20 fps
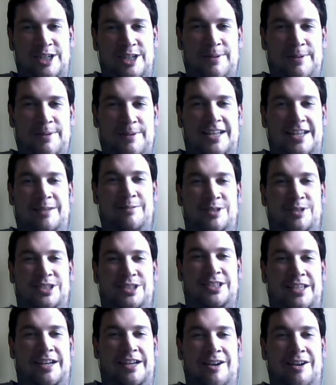I guess he was just
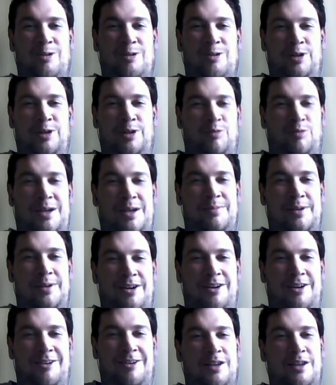like all rich white men
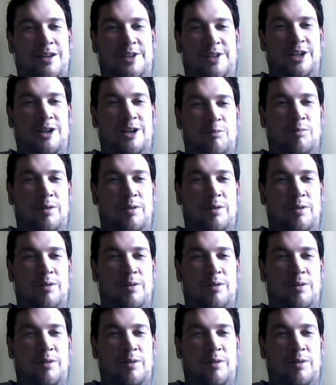are and loved young